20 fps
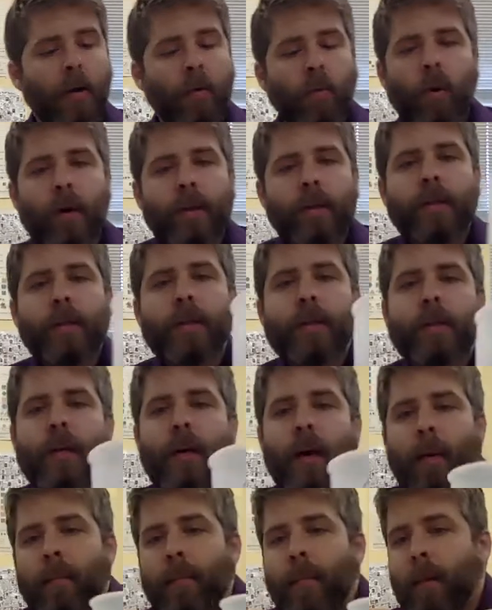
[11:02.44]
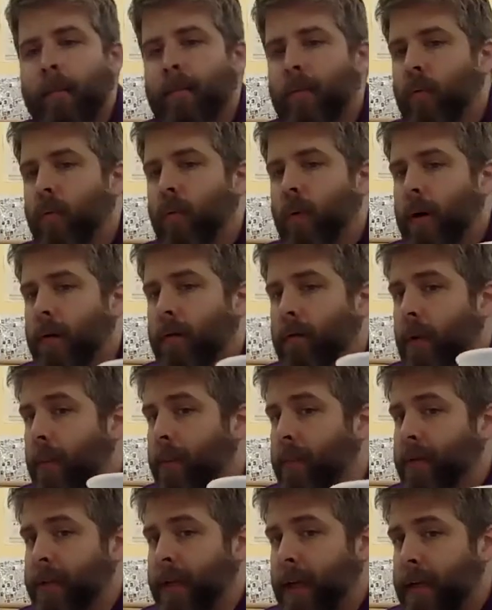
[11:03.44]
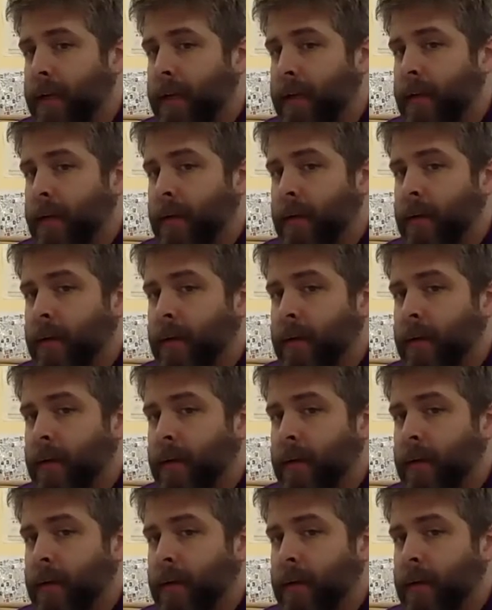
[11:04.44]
What did cup number 1 represent?